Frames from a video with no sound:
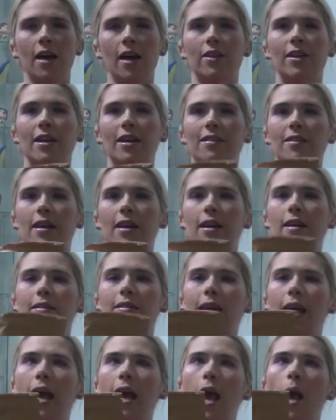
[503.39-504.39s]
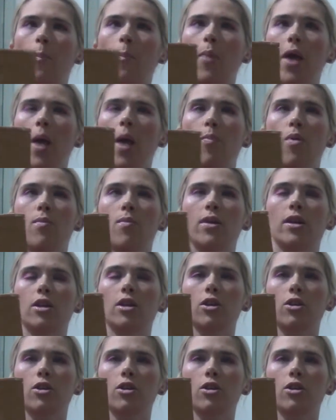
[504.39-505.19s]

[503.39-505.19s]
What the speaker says: This is a peppermint